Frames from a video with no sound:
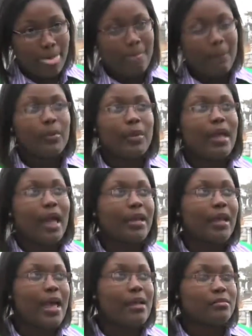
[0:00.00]
And we kind
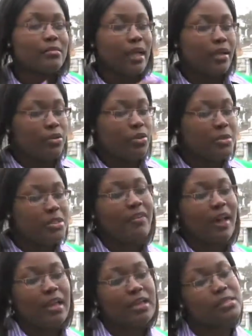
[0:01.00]
of had, like, you know, we
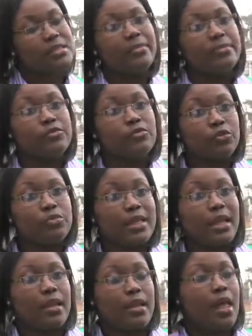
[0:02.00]
divided into types of groups.
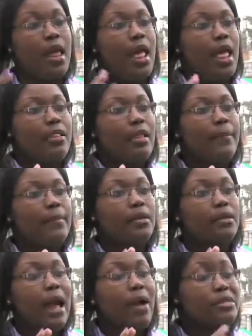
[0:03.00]
And then, I
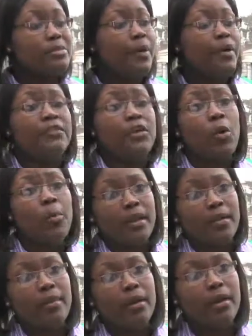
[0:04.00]
mean, I was part of the
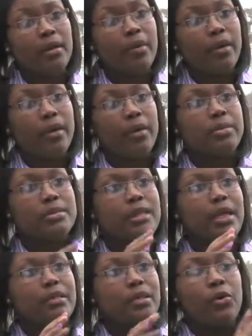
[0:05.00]
opening prayer where it was
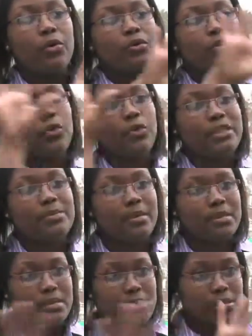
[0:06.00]
like the whole noise
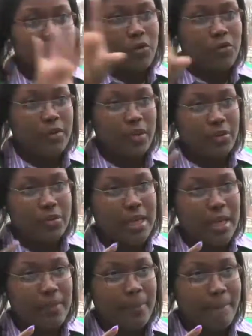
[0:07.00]
business, the whole video
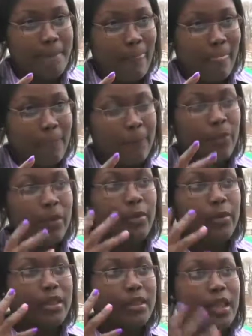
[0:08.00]
type, where
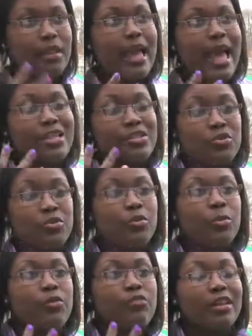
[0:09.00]
we think that as youth,
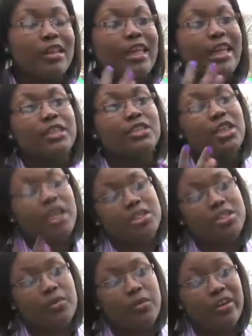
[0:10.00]
we really can't
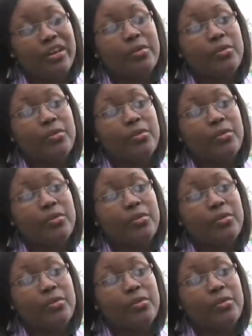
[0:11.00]
change the world.